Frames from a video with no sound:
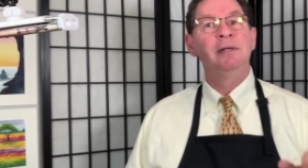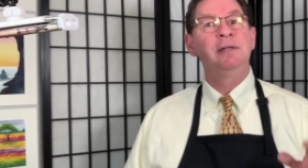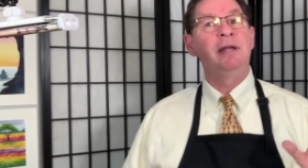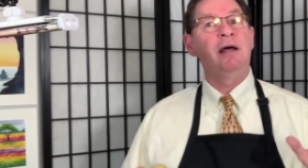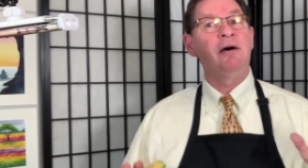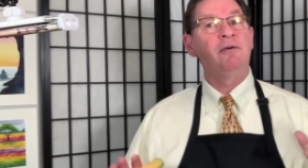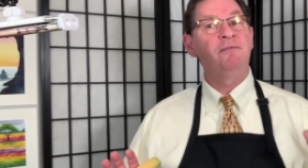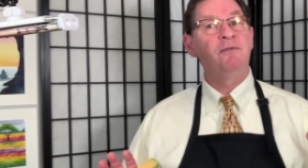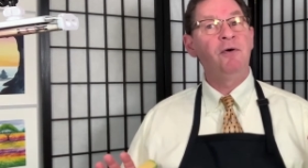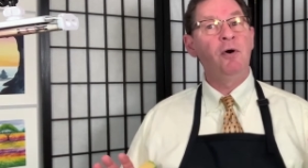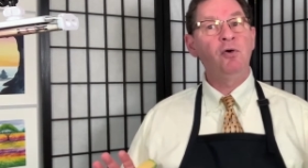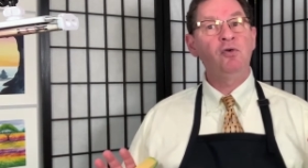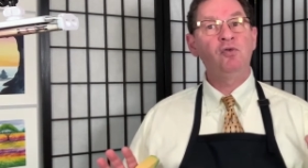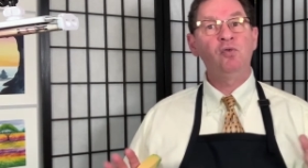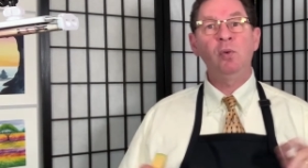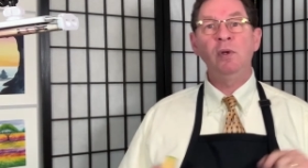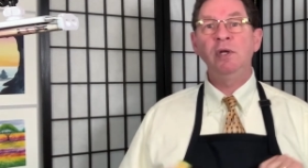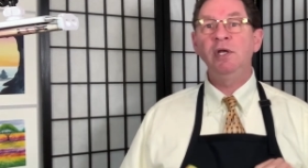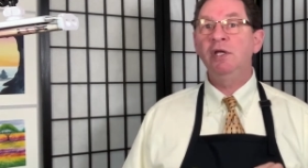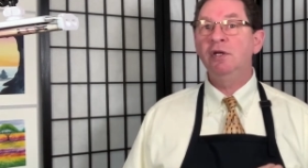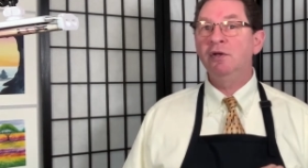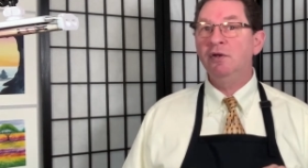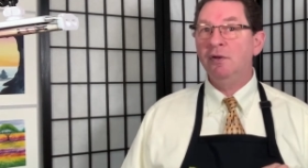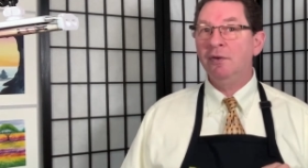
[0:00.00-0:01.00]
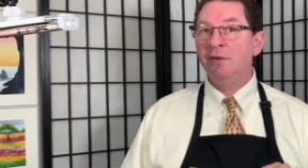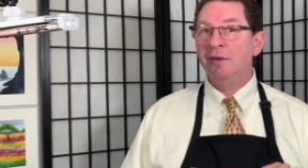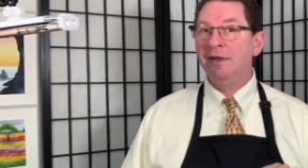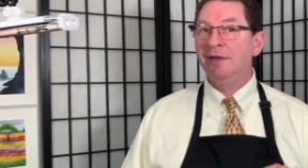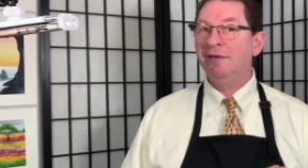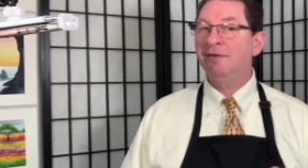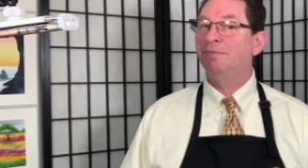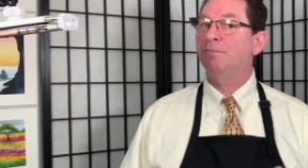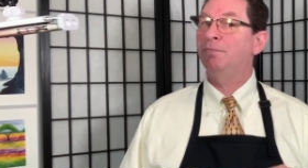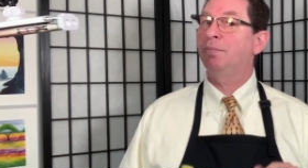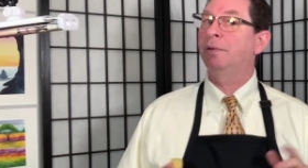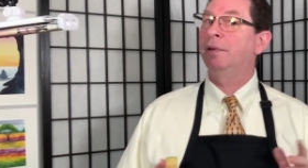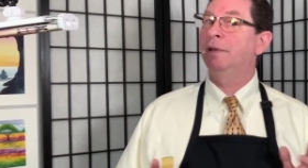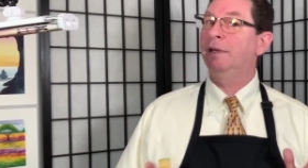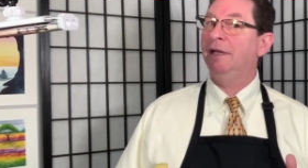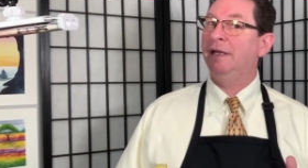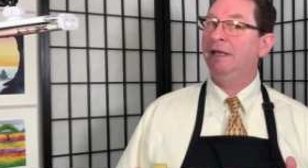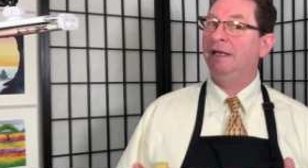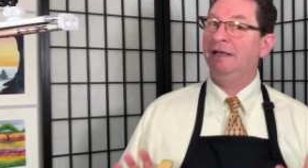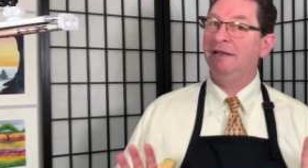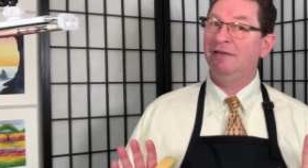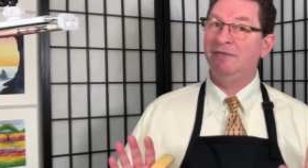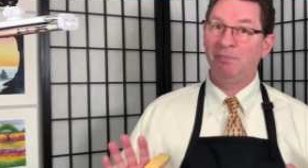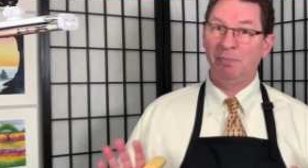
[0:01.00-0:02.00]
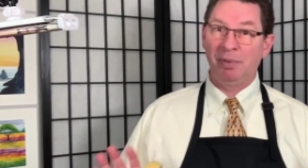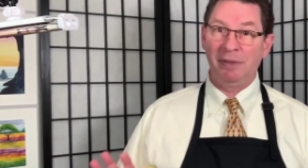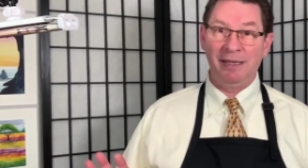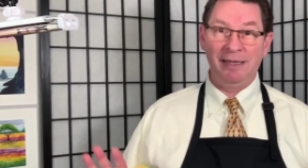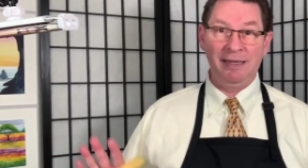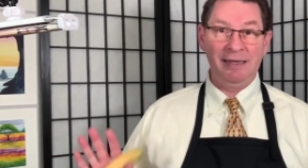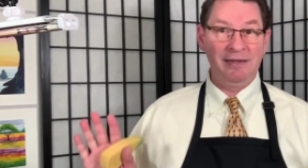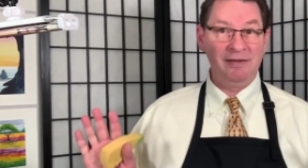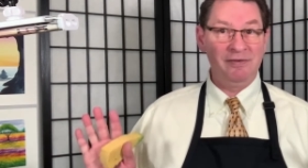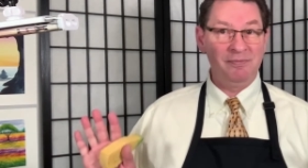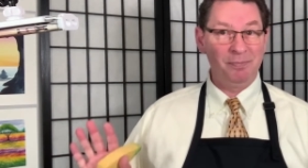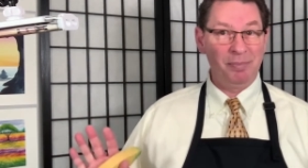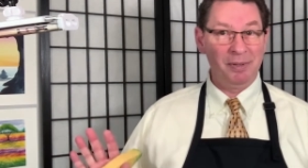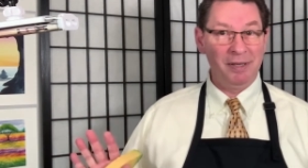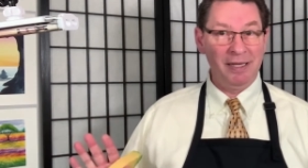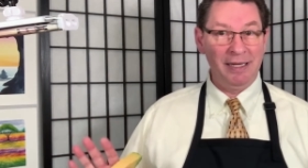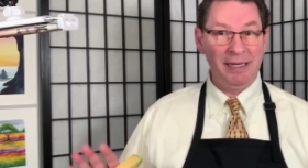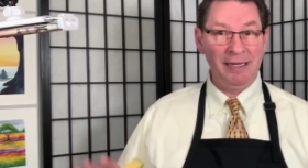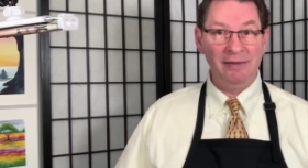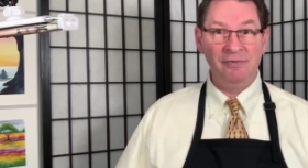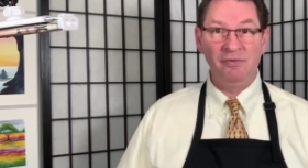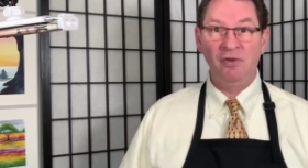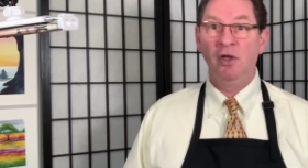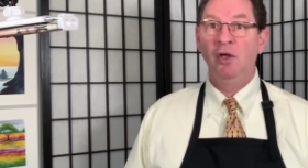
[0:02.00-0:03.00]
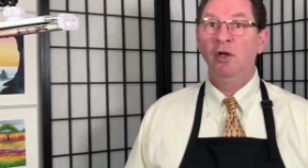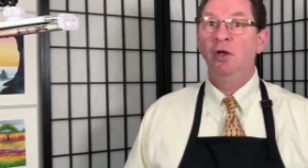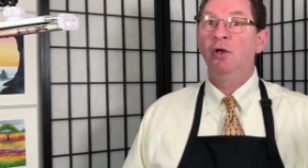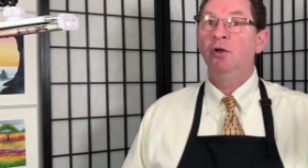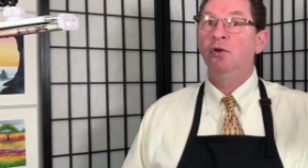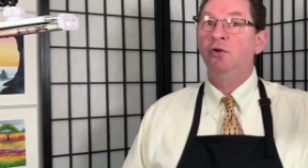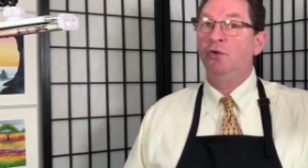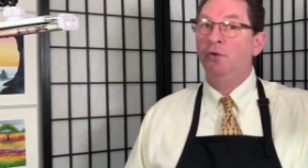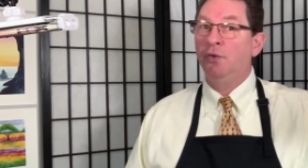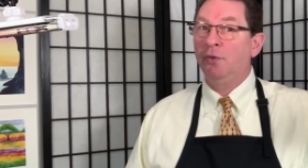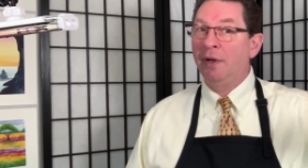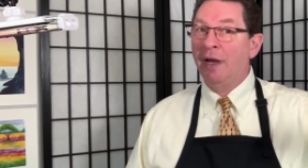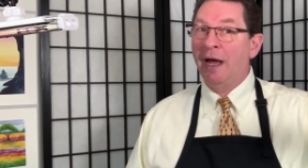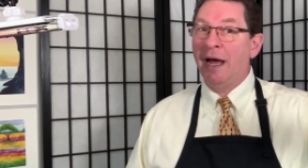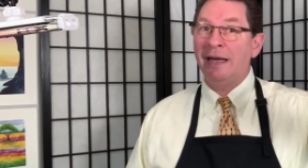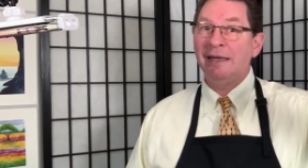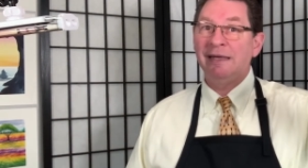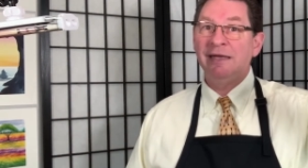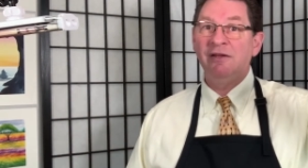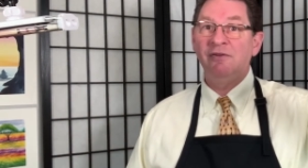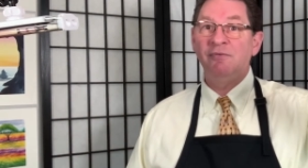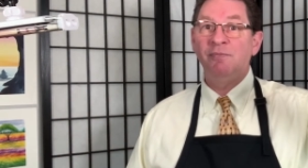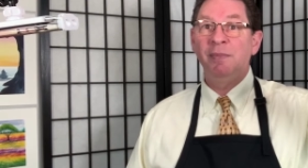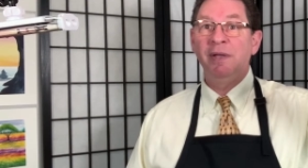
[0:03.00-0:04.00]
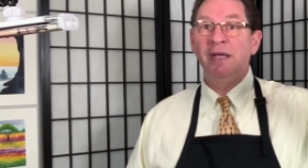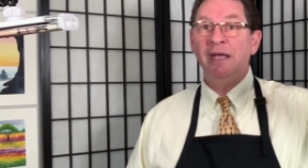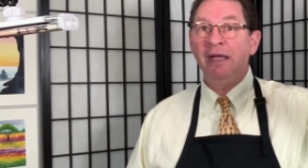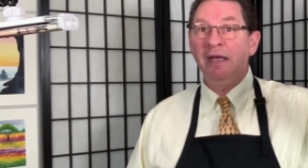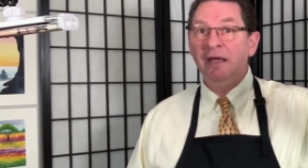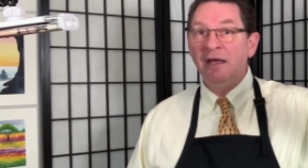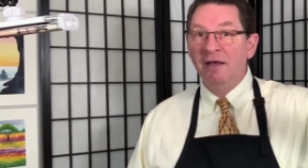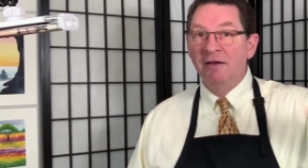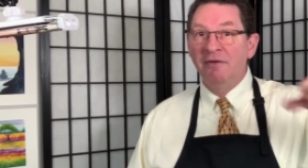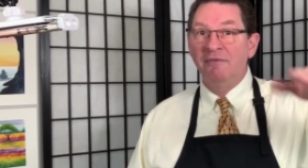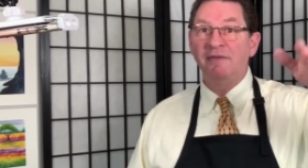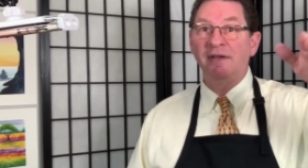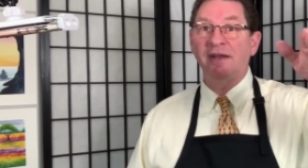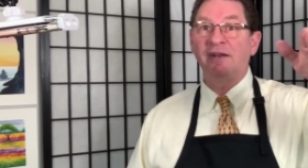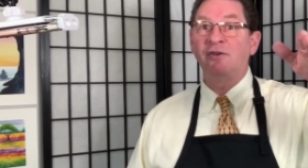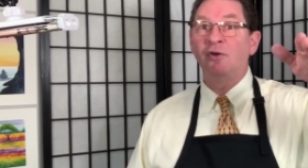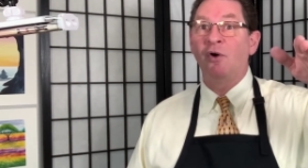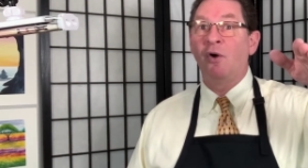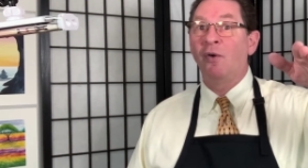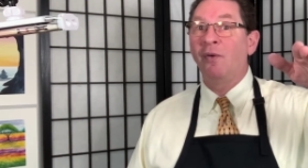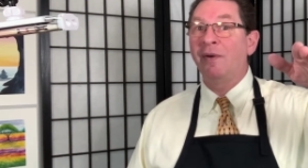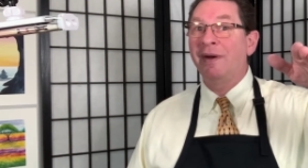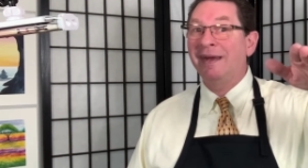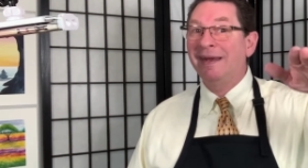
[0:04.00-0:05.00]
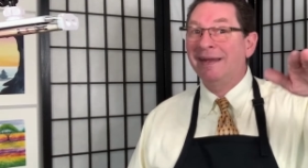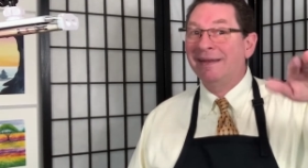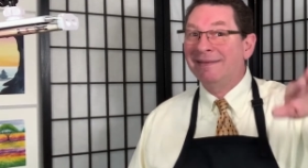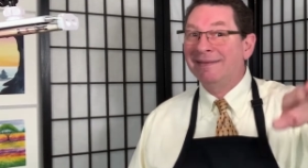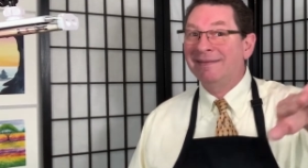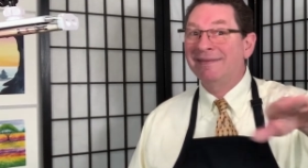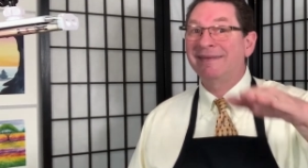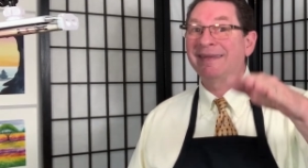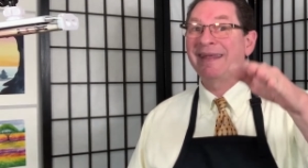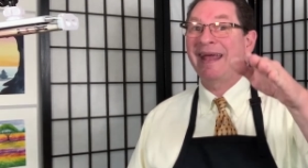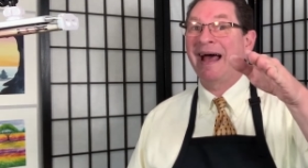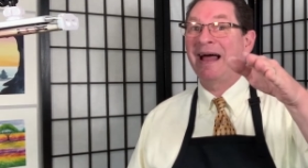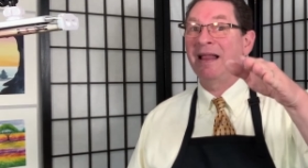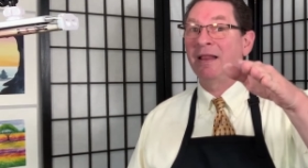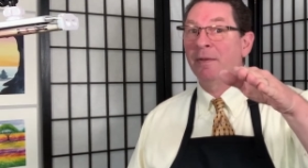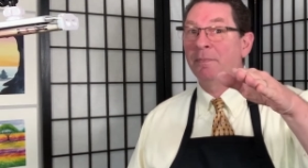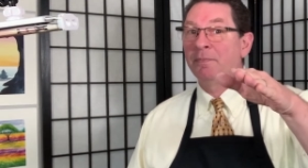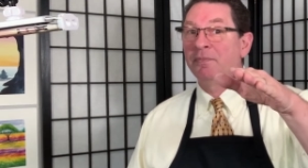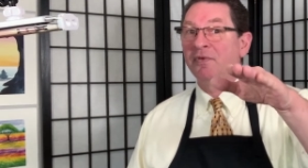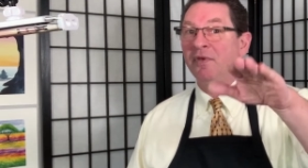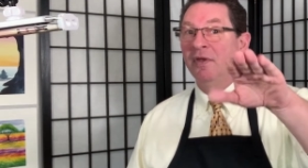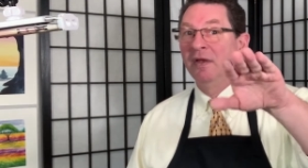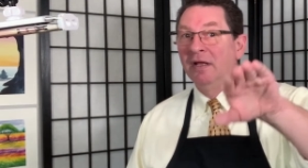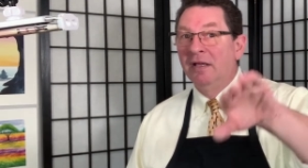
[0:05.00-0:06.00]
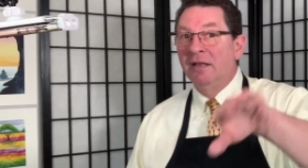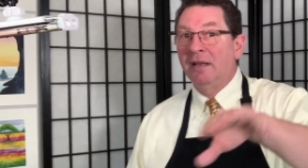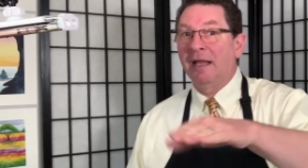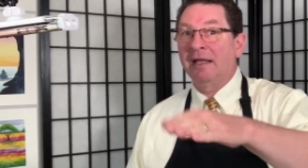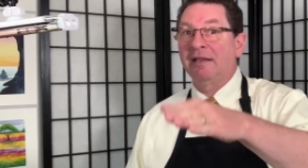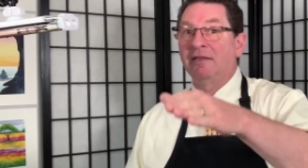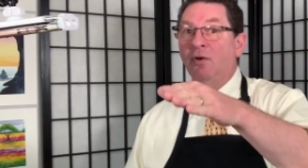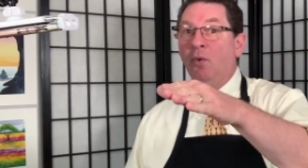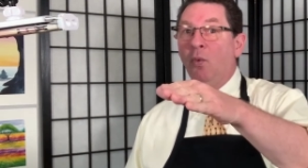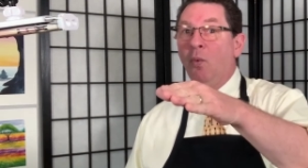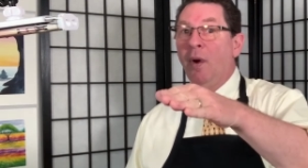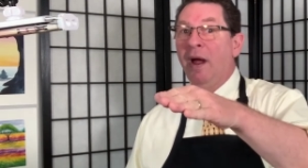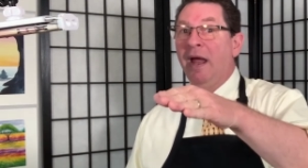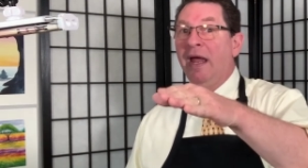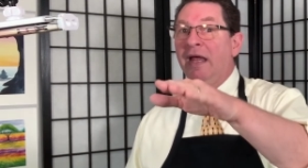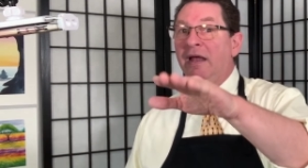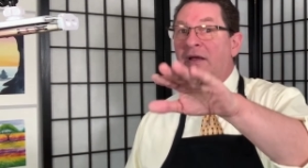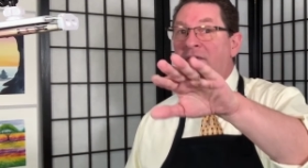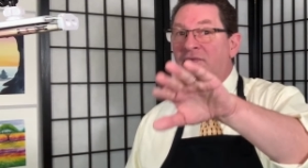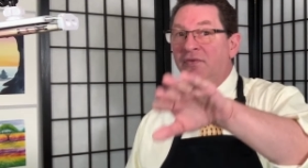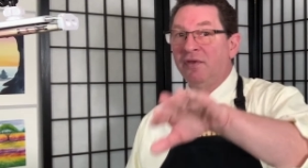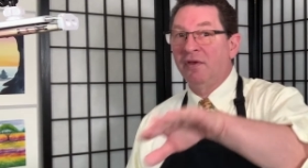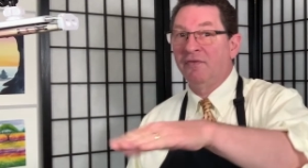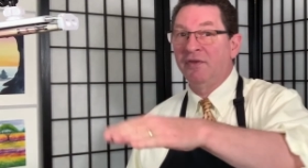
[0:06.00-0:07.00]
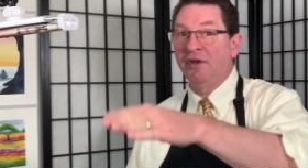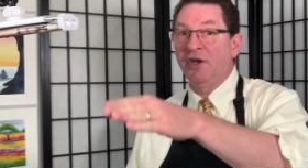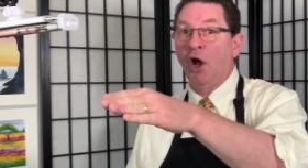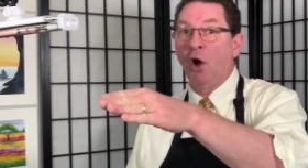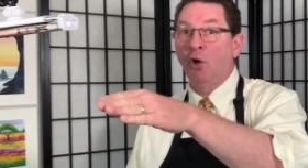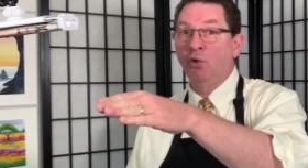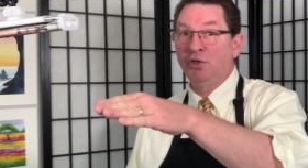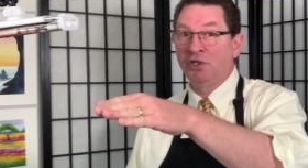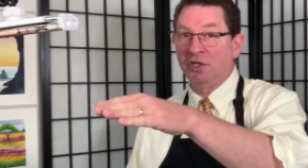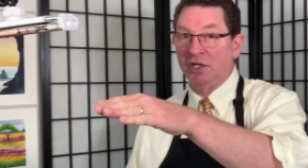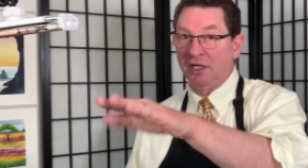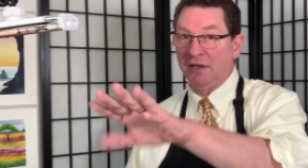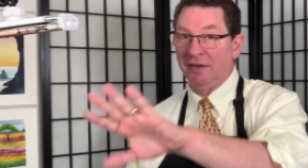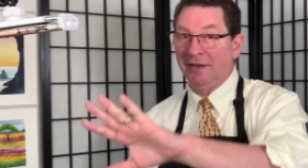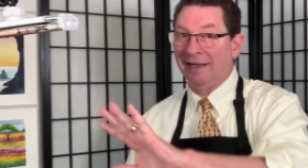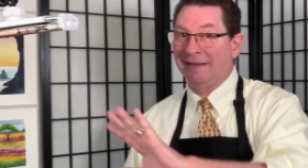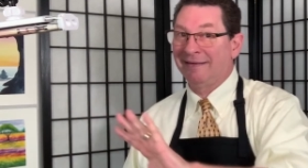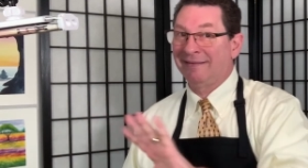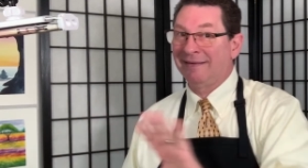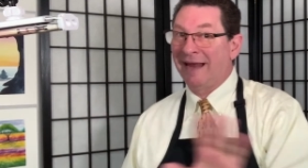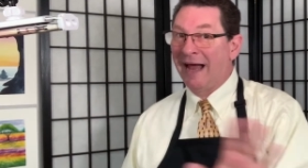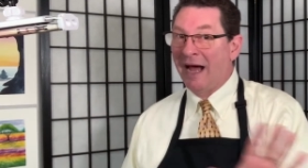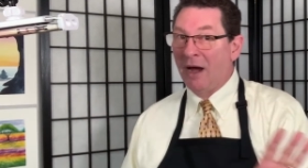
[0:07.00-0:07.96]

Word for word: Now folks, when you do this, please do not give me Victorian scallops like the waves of an ocean. That's